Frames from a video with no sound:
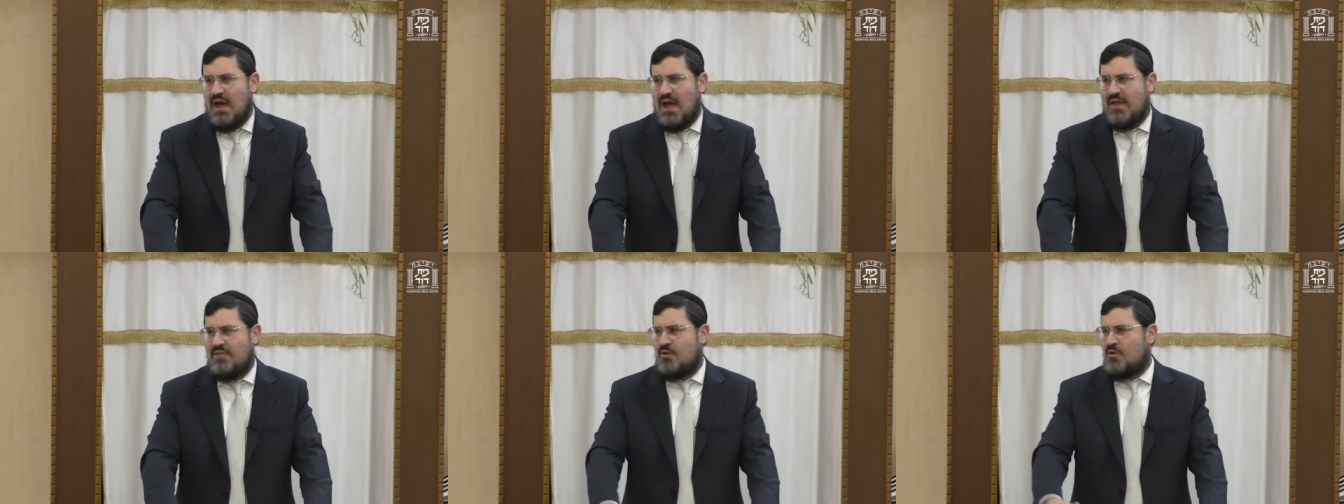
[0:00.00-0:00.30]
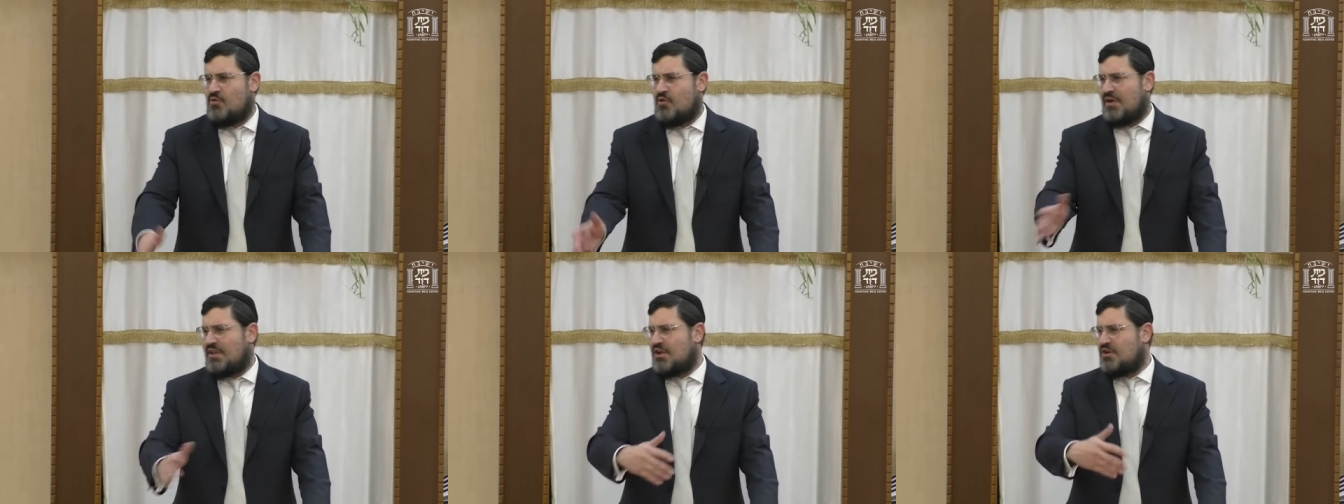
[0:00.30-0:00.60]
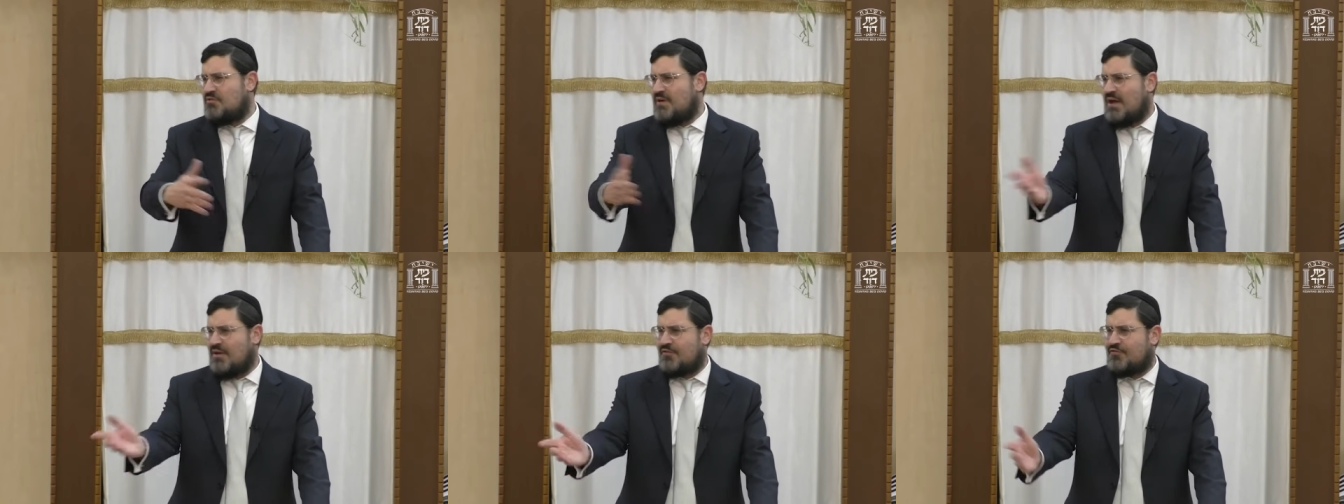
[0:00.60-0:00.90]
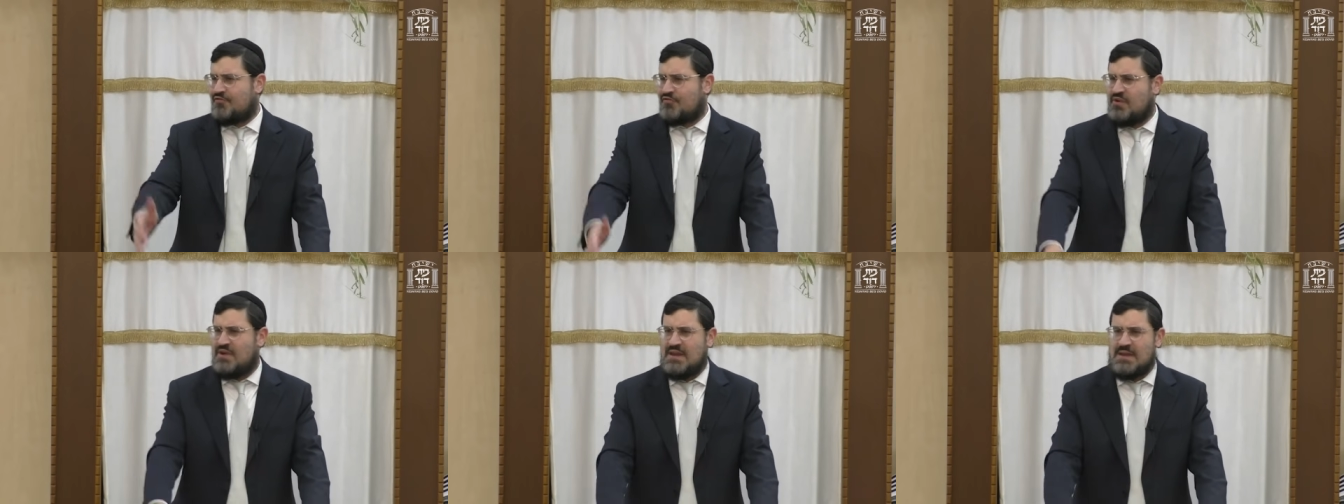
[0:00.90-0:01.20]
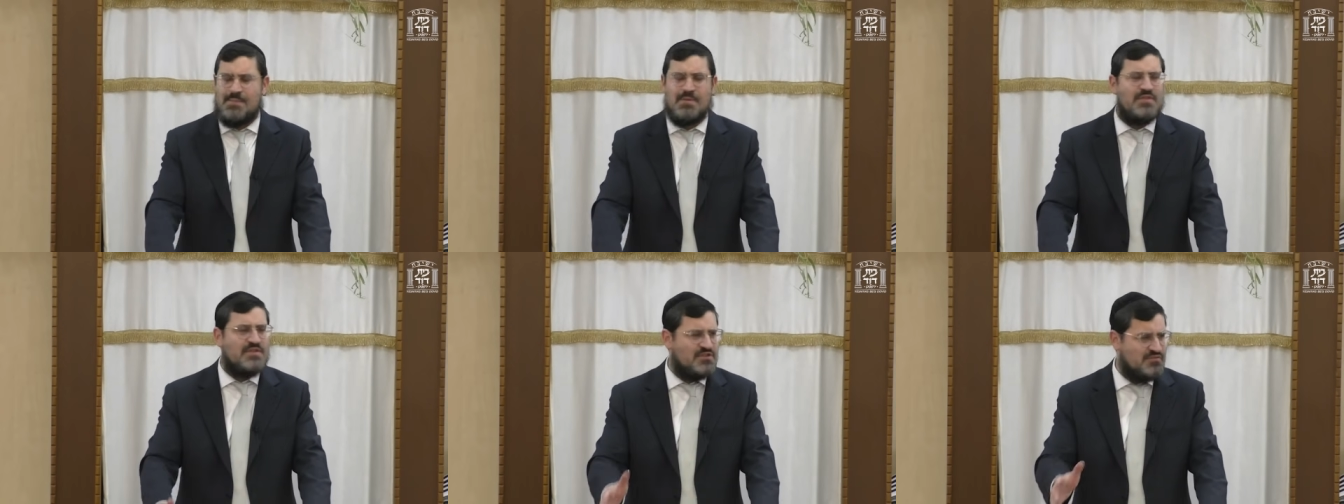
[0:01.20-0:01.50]
and they were running around
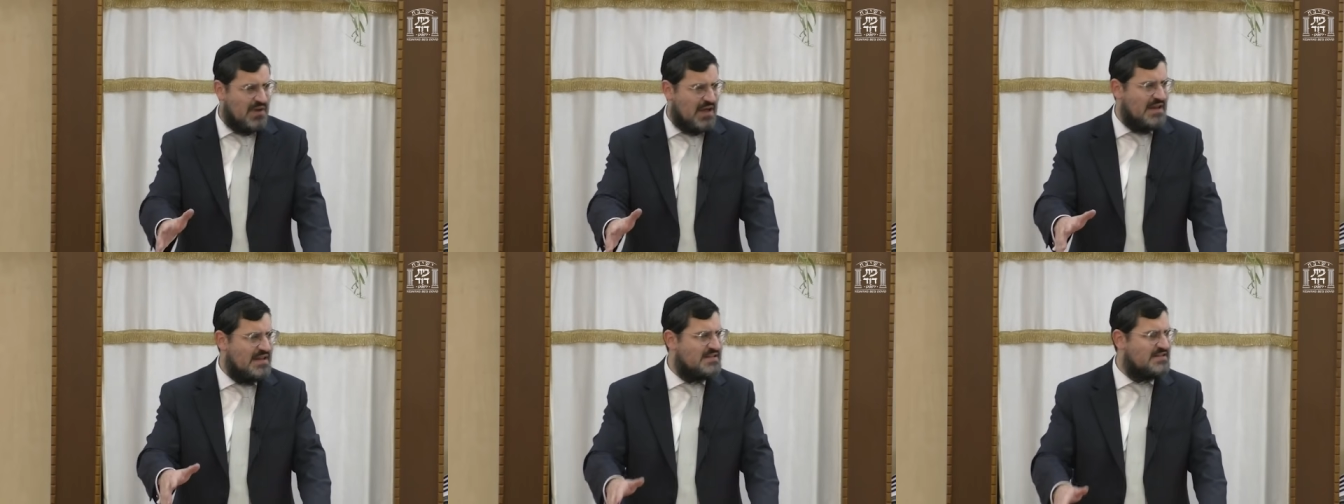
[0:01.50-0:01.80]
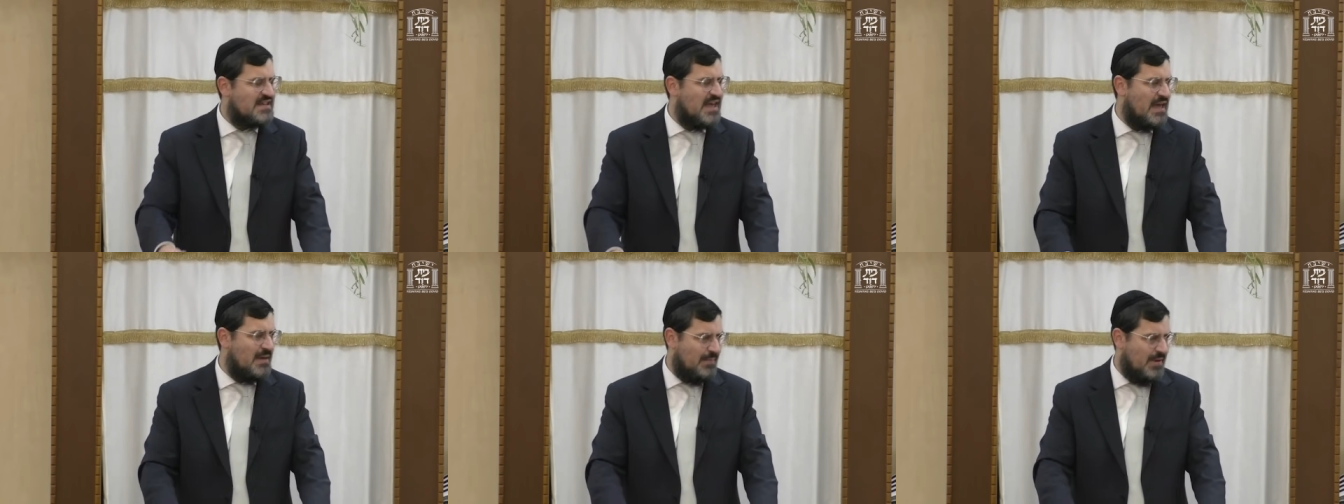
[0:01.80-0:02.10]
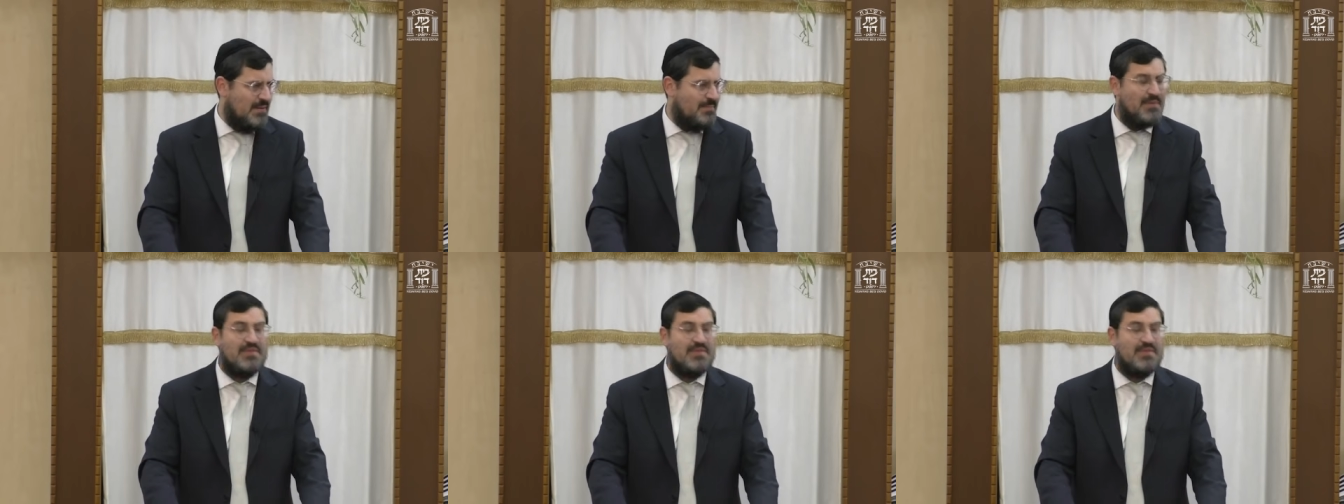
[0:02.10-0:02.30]
freely, but the Israelis came in,